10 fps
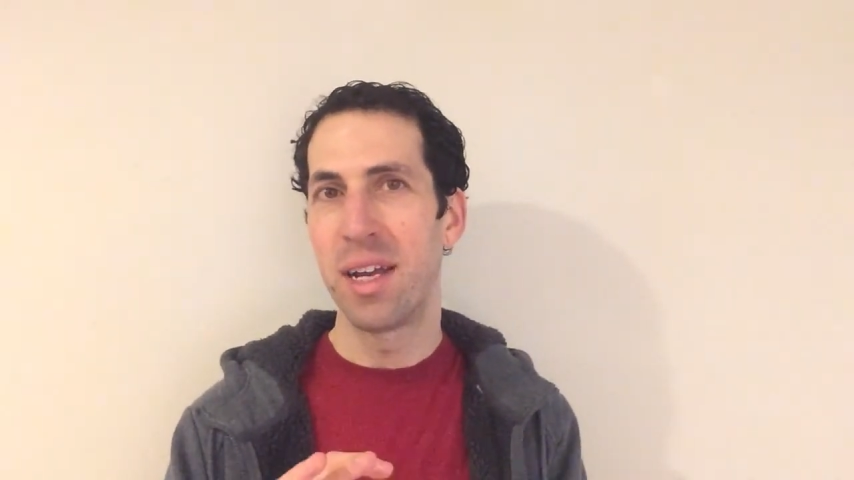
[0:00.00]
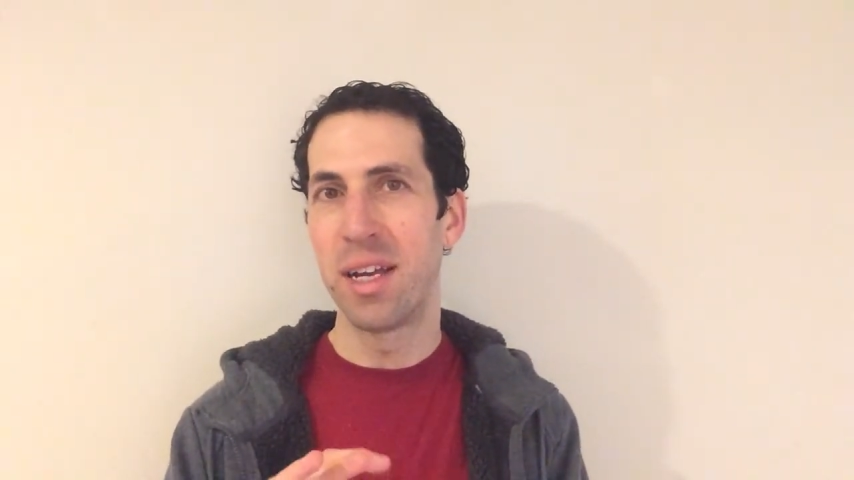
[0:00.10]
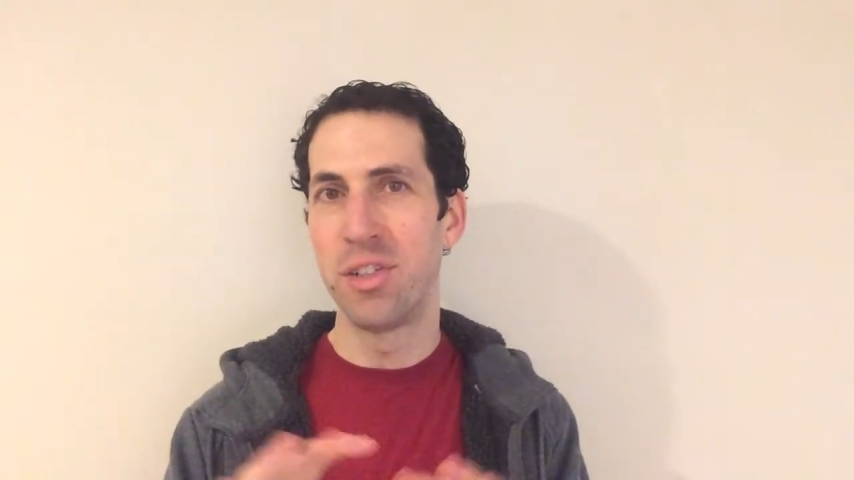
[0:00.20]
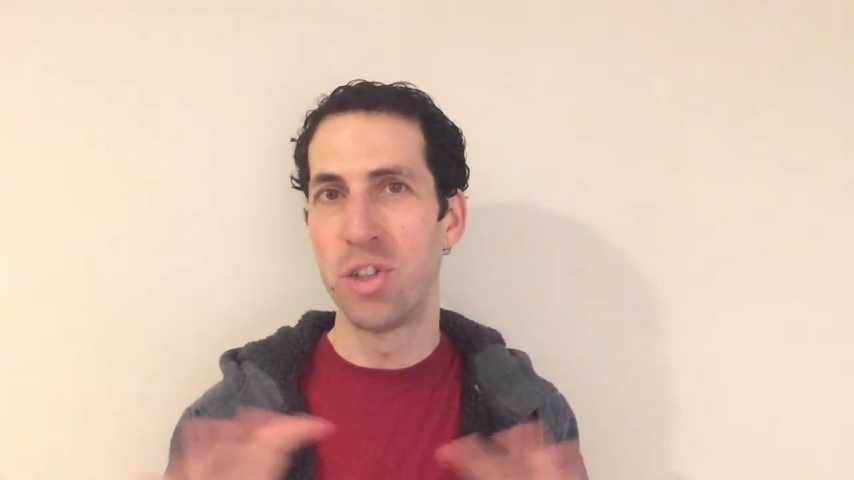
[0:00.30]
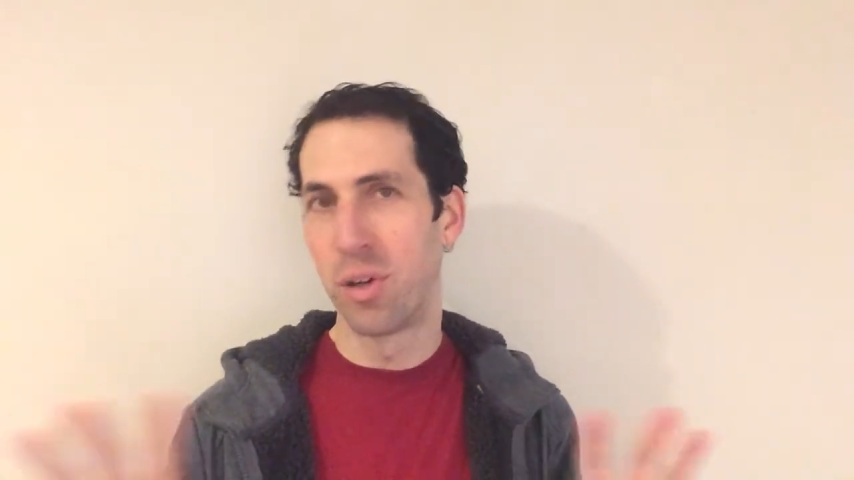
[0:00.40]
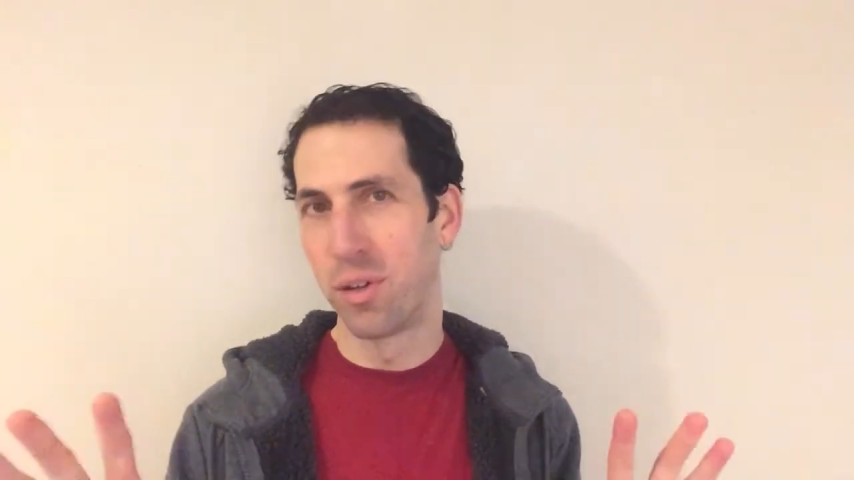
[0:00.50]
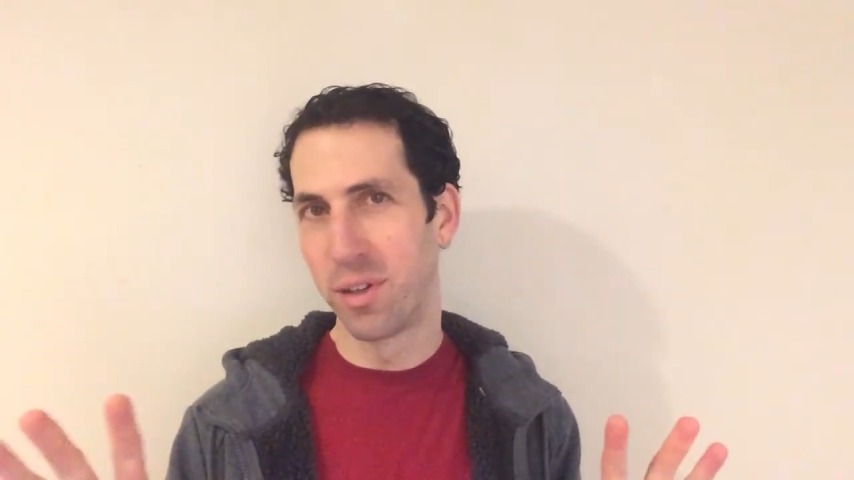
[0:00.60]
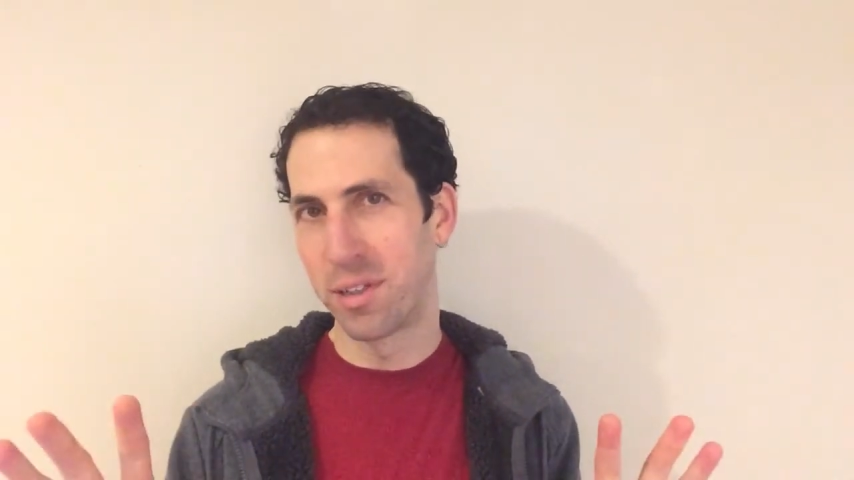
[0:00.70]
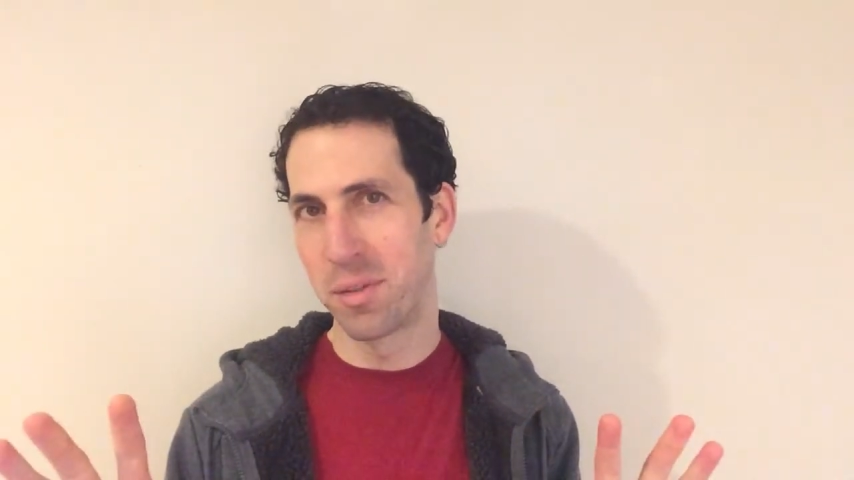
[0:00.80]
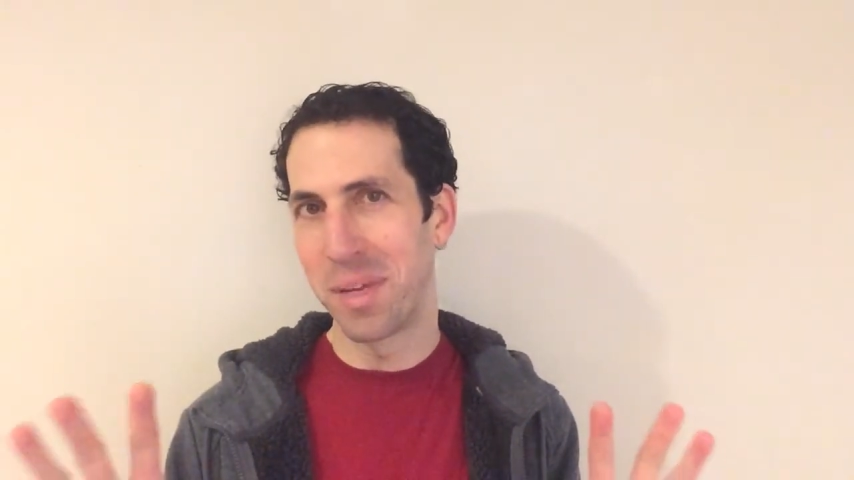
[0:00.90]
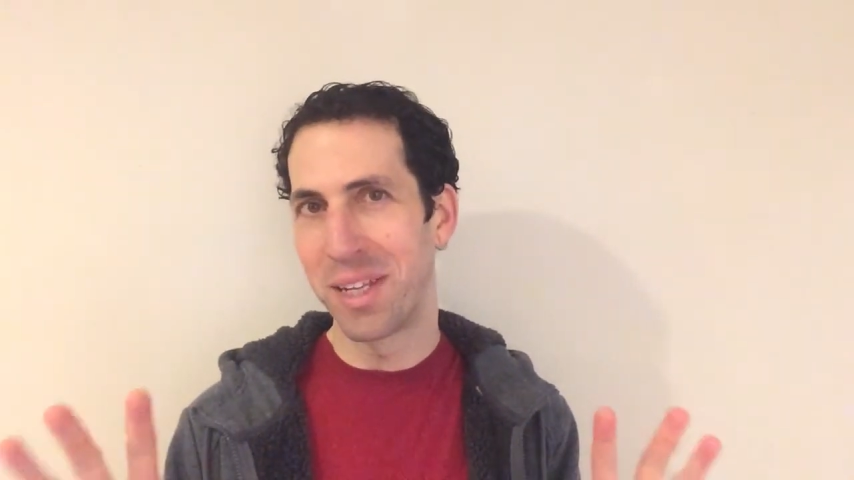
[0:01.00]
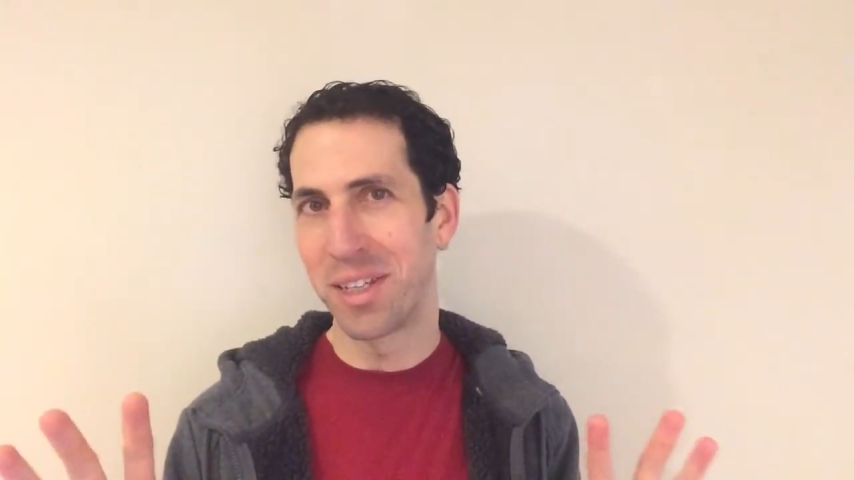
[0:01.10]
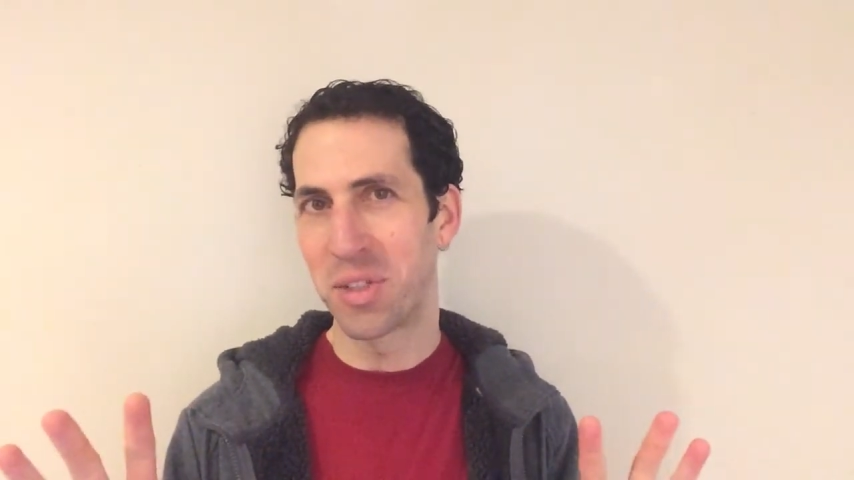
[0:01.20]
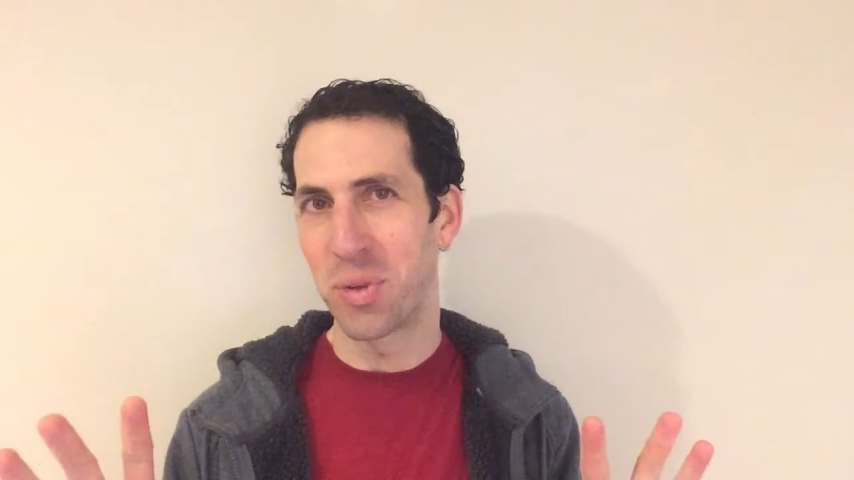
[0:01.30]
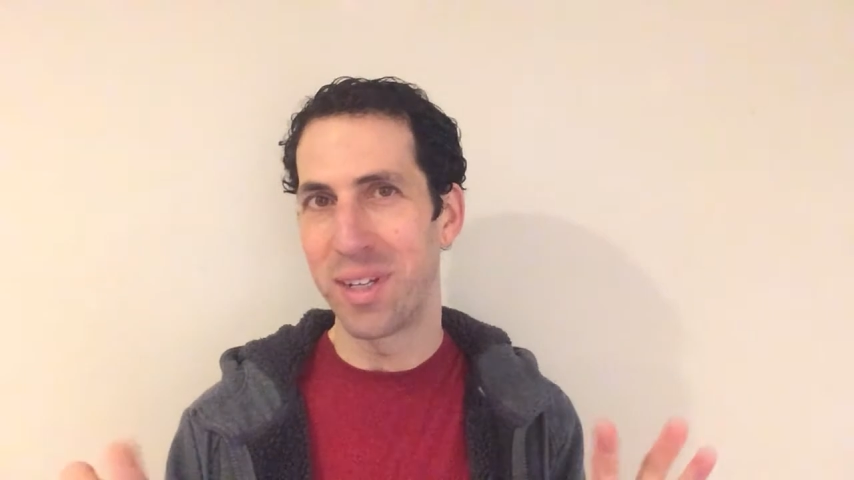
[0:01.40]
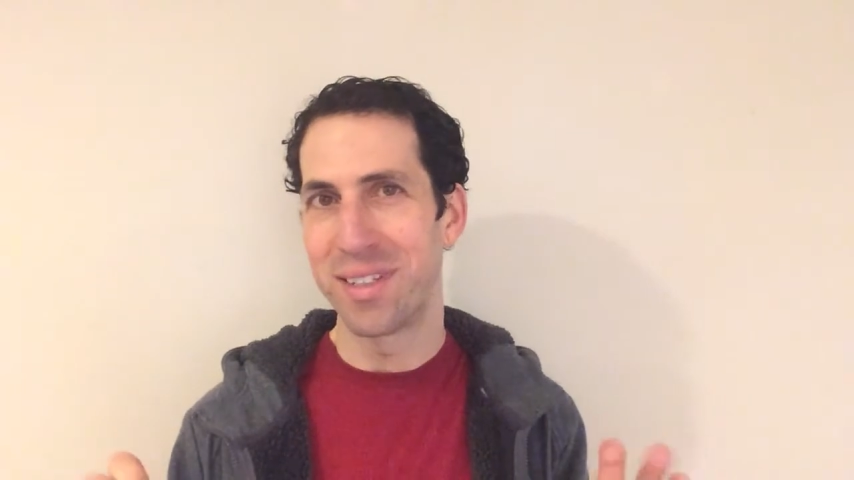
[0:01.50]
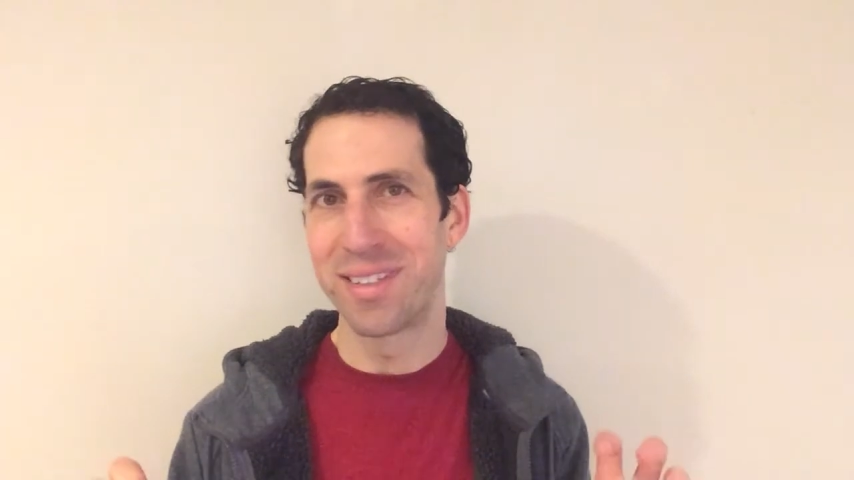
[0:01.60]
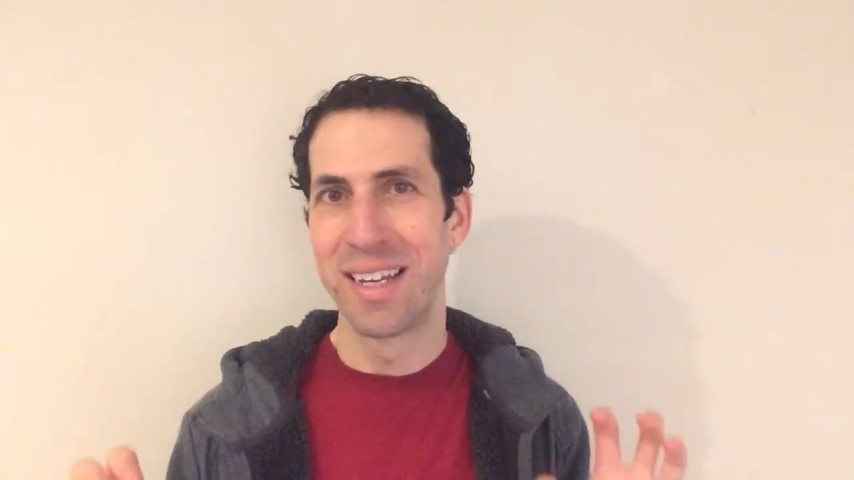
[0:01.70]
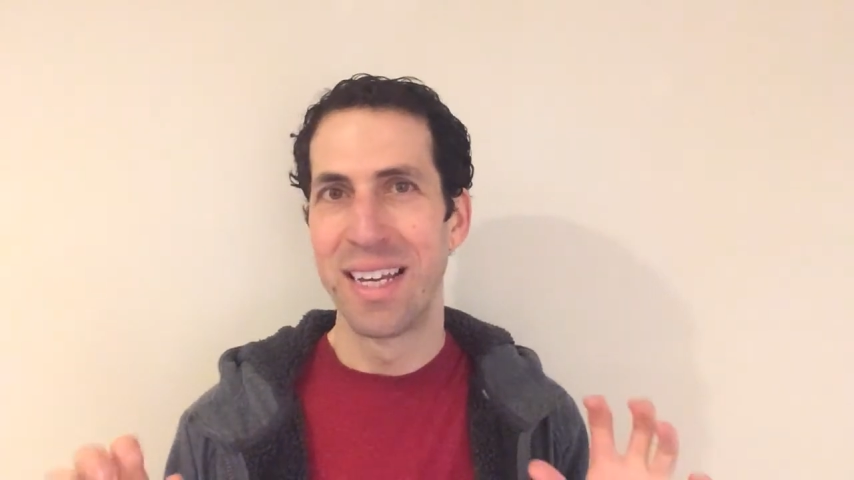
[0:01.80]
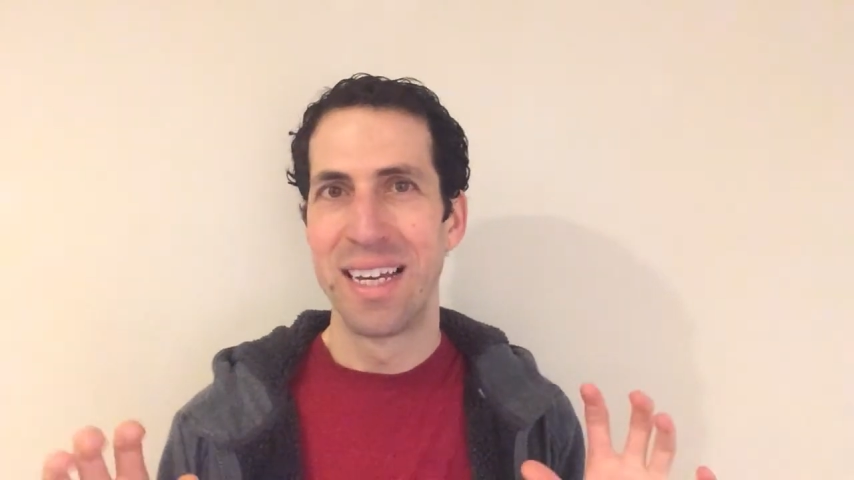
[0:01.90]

and journalism industries.